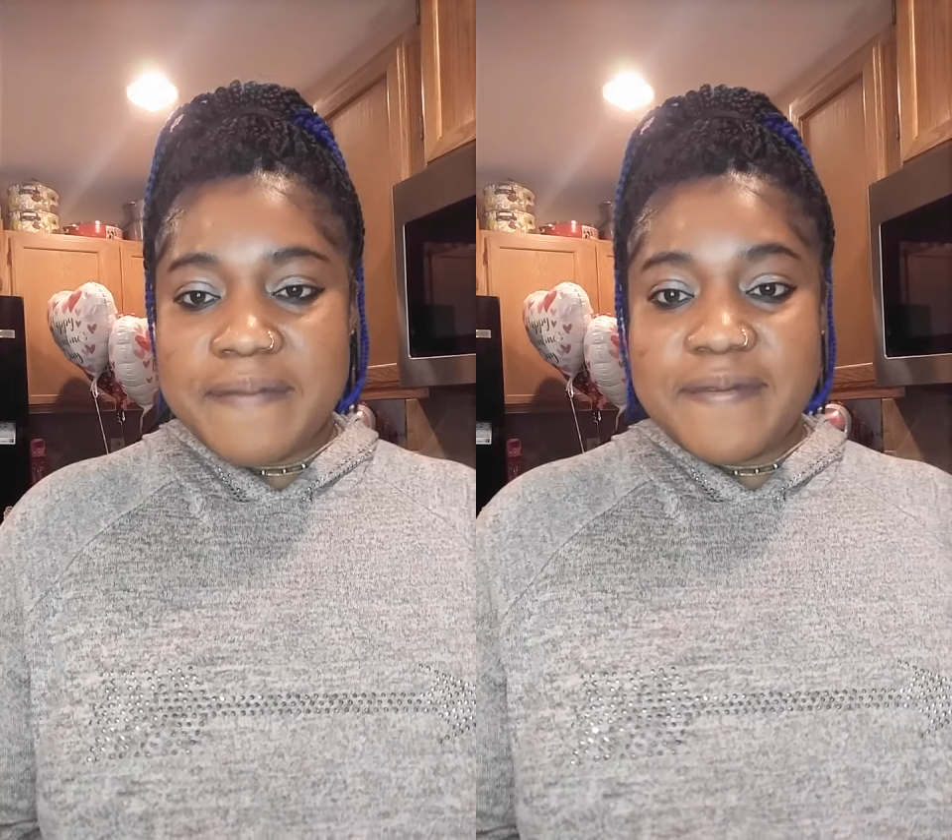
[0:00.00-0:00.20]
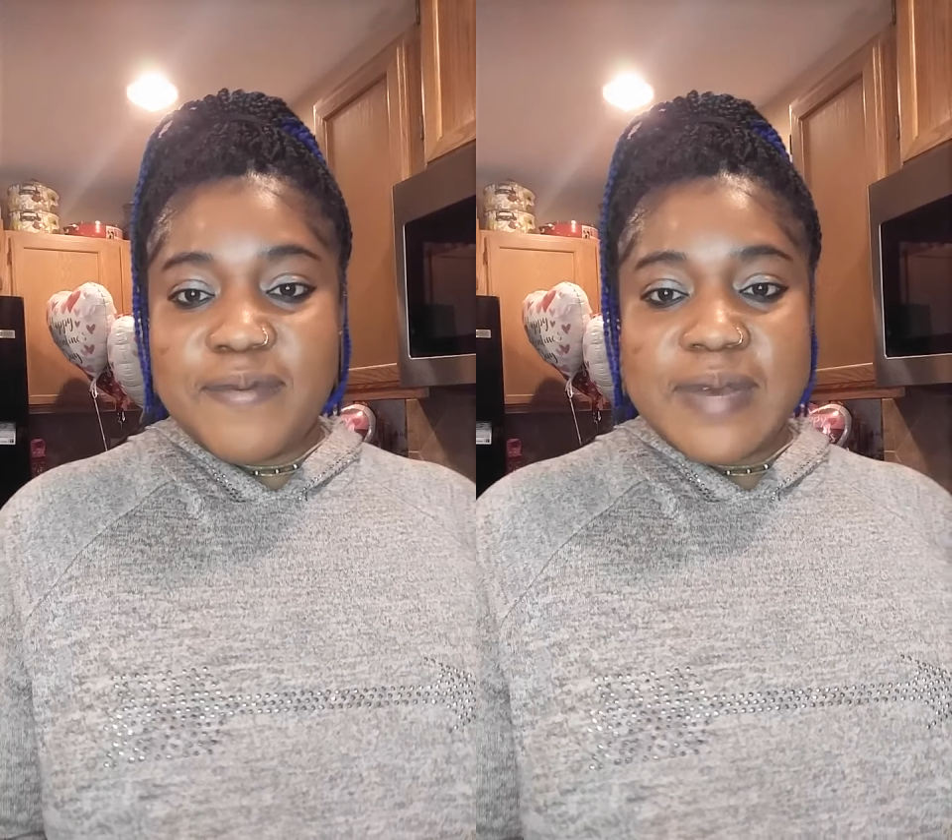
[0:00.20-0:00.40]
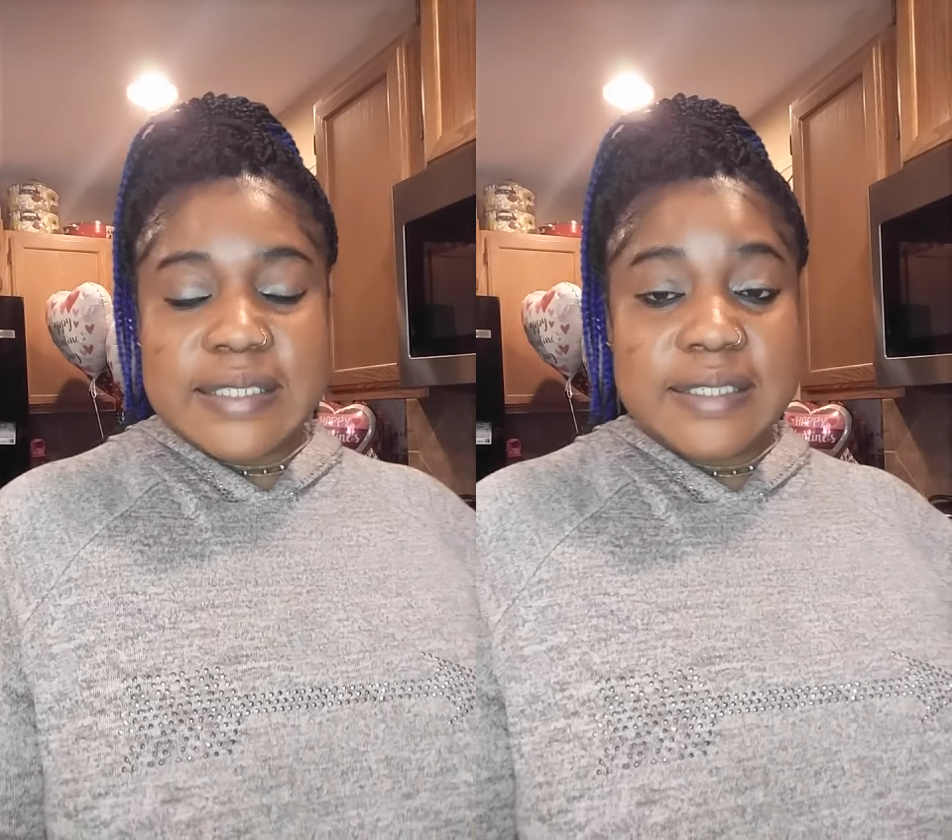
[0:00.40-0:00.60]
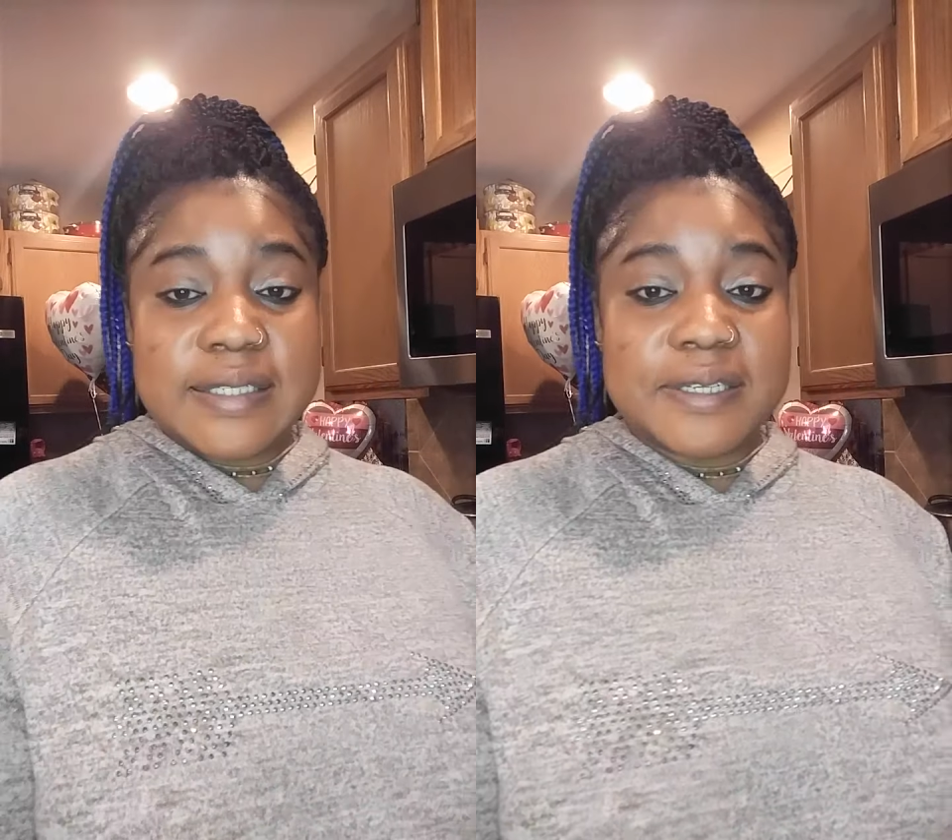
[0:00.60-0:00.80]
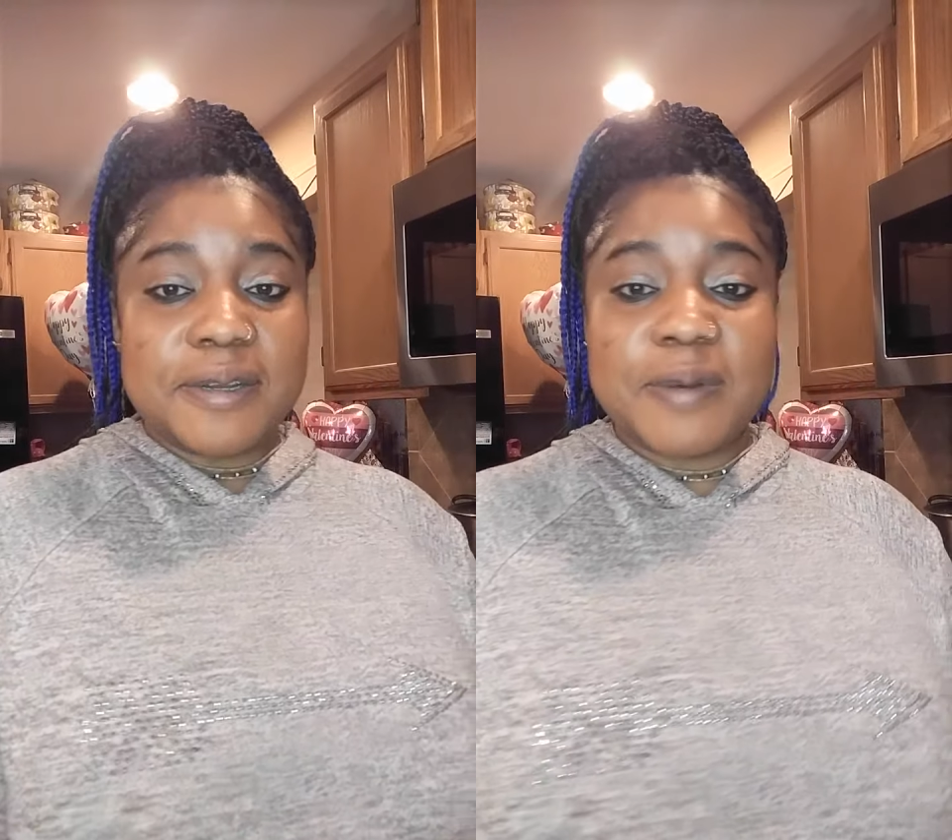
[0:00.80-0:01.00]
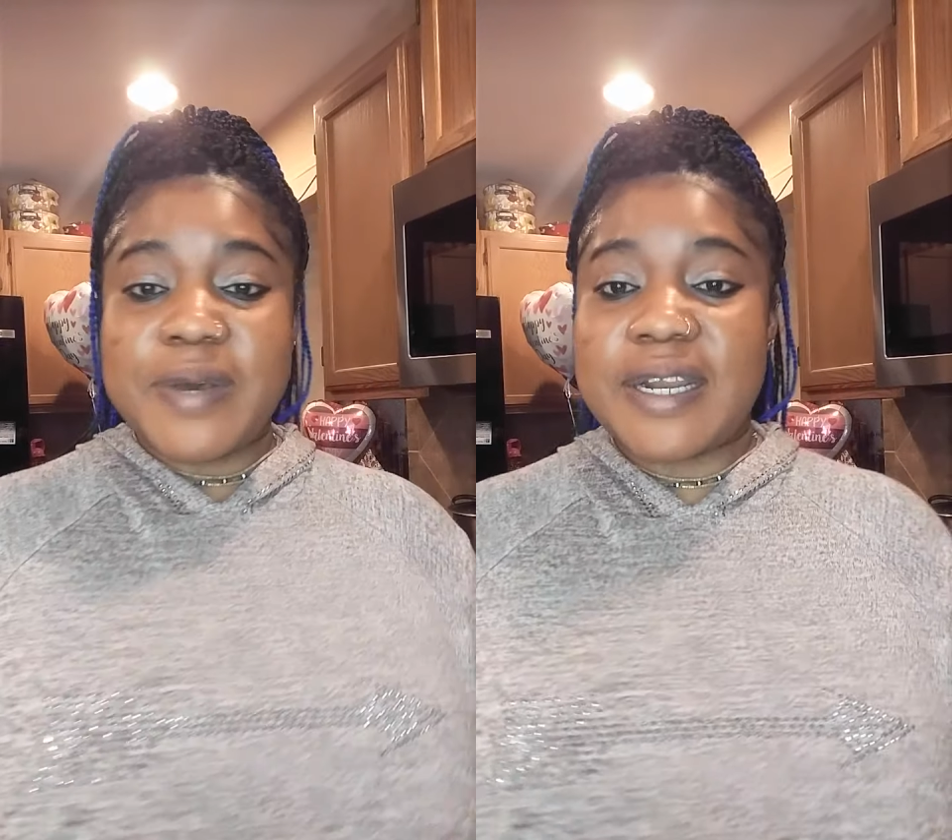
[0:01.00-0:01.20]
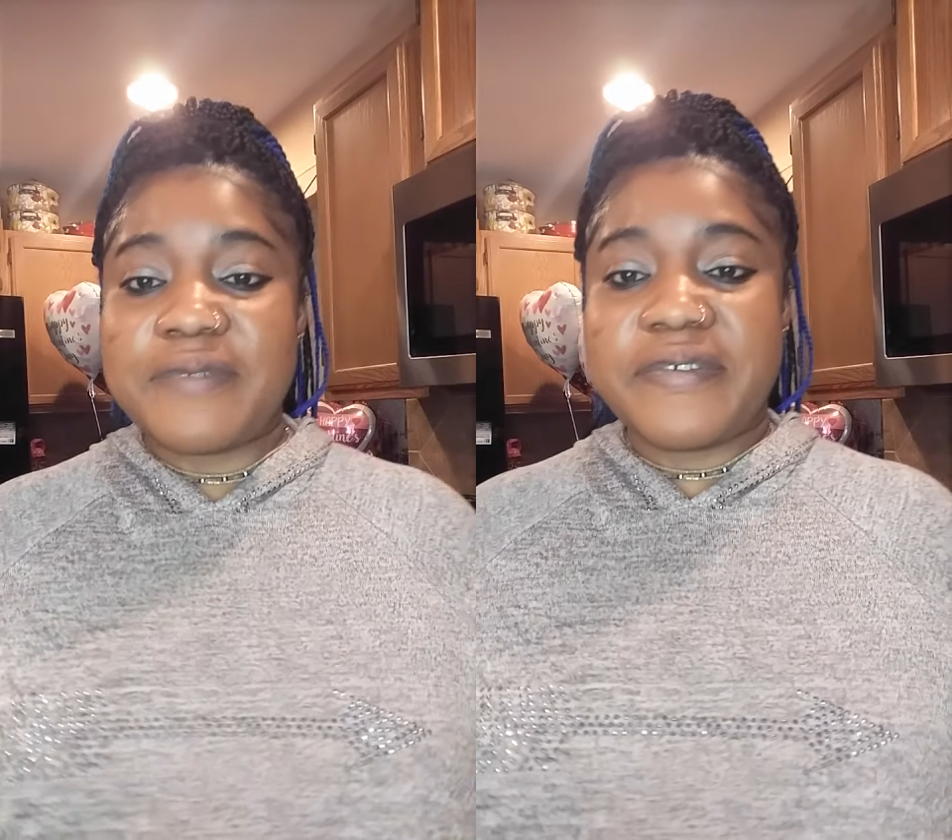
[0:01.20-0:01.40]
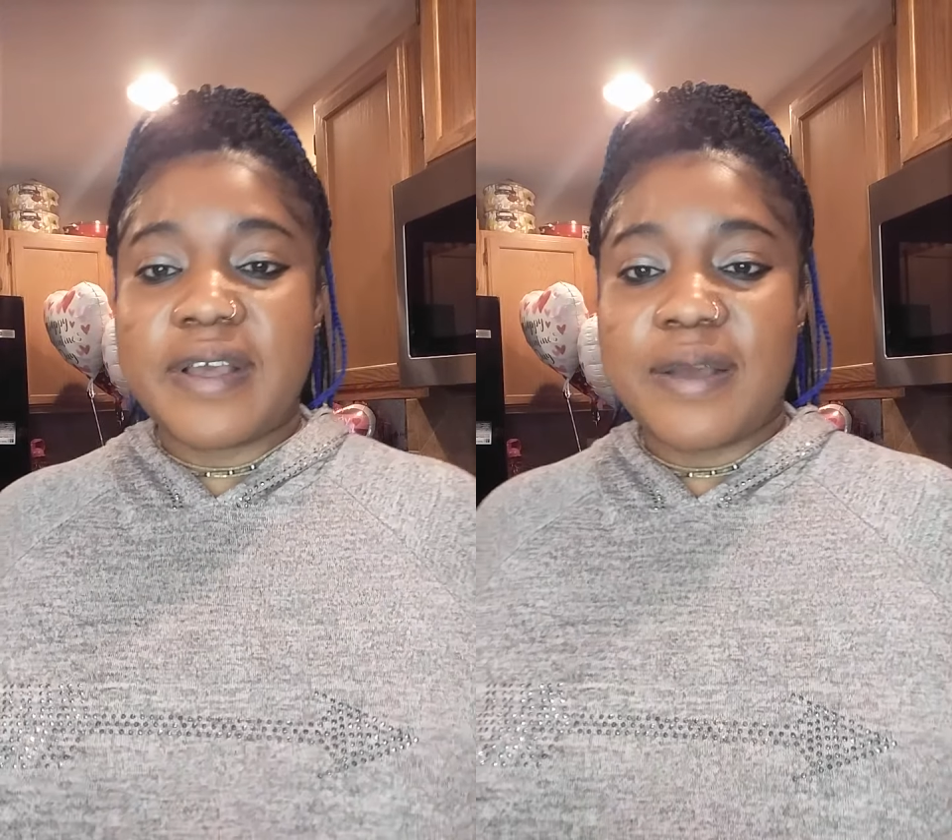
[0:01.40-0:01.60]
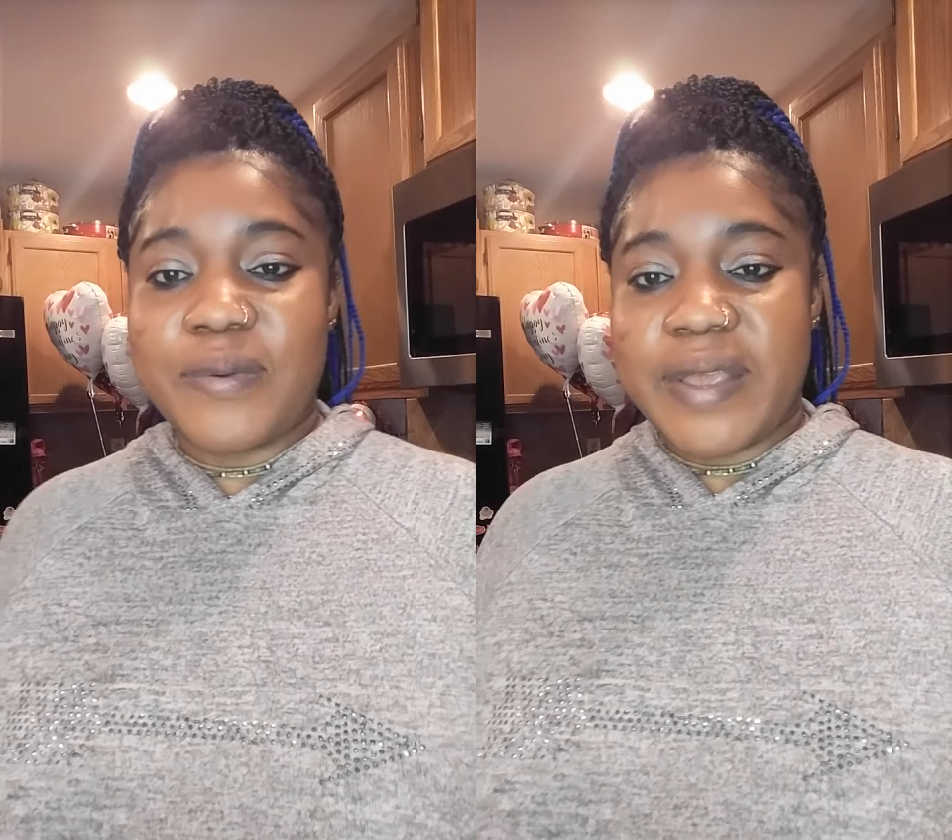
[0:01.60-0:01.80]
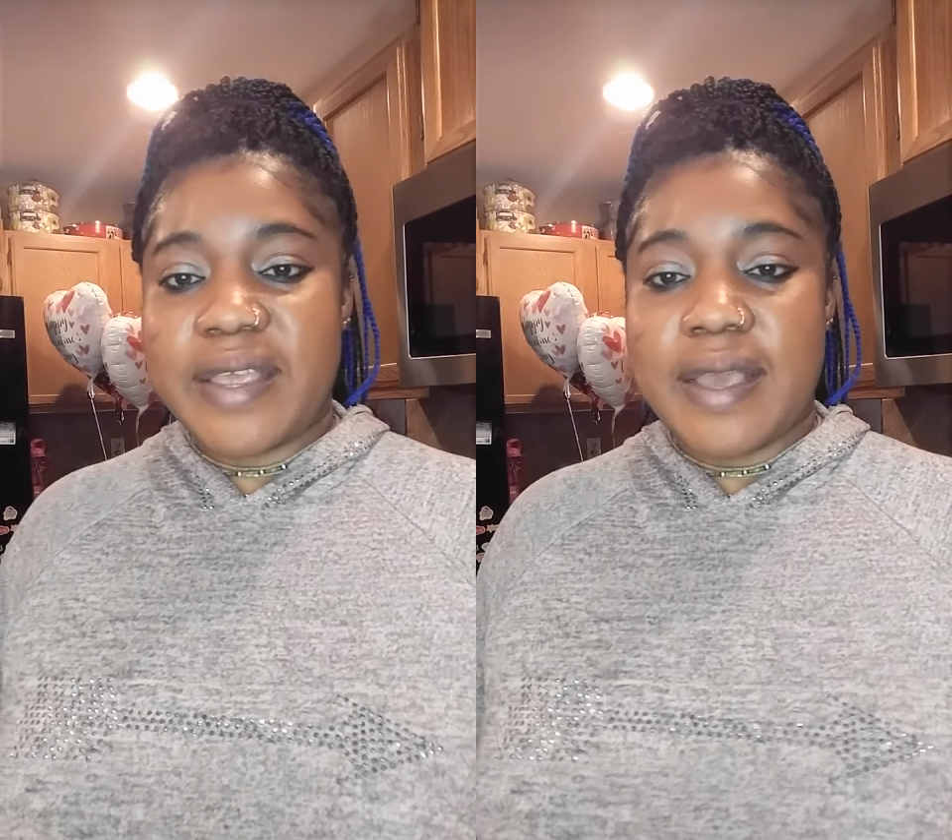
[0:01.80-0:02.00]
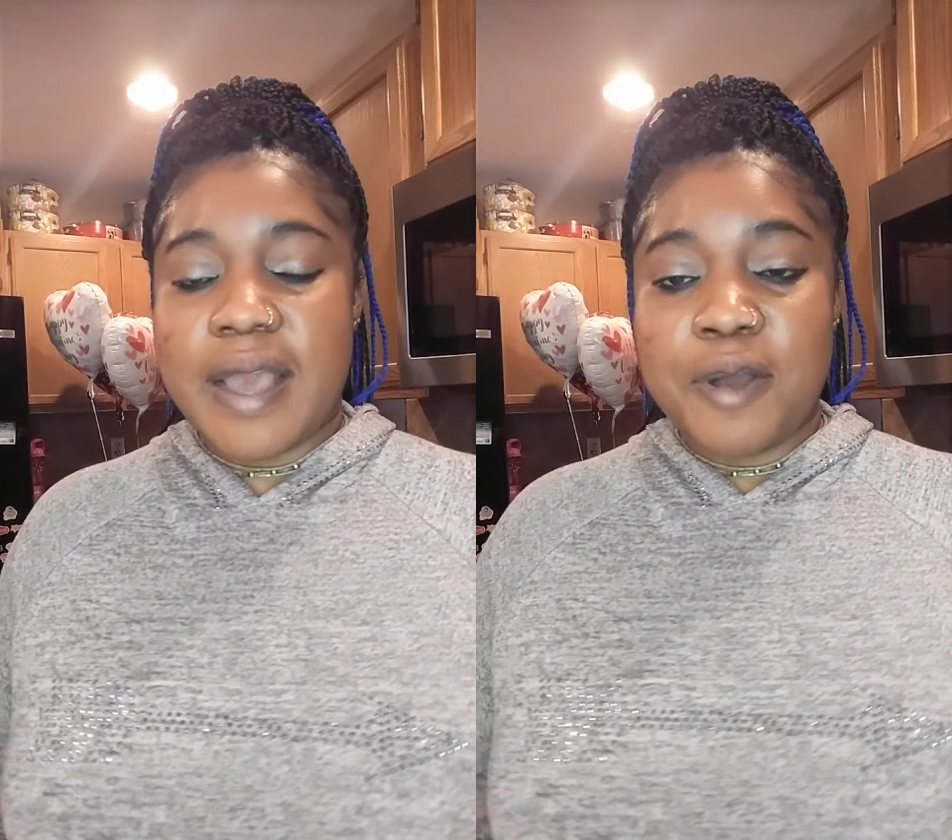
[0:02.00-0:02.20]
West, number one African queen here.